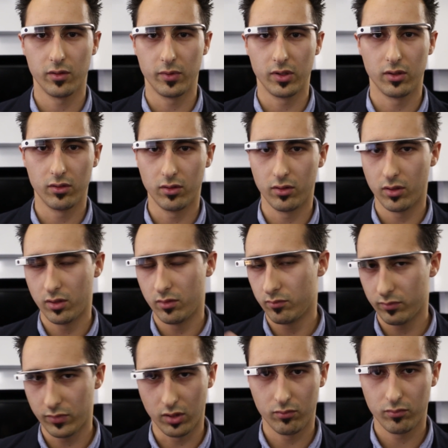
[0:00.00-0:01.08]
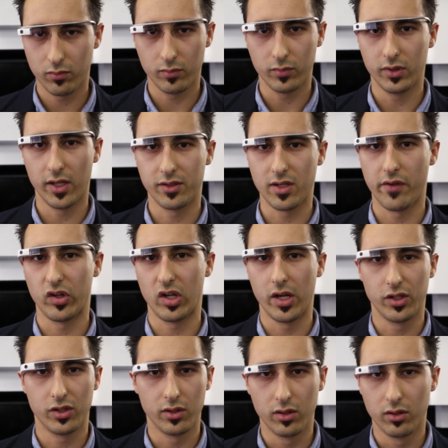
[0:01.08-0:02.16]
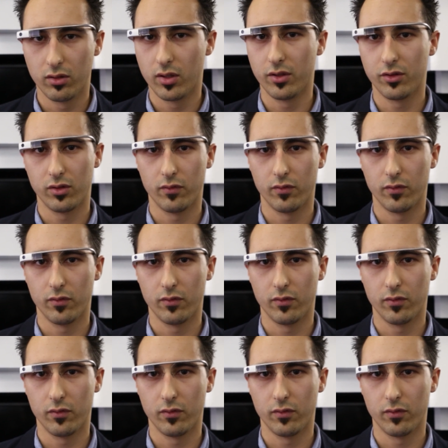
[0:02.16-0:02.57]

I mean, get navigation and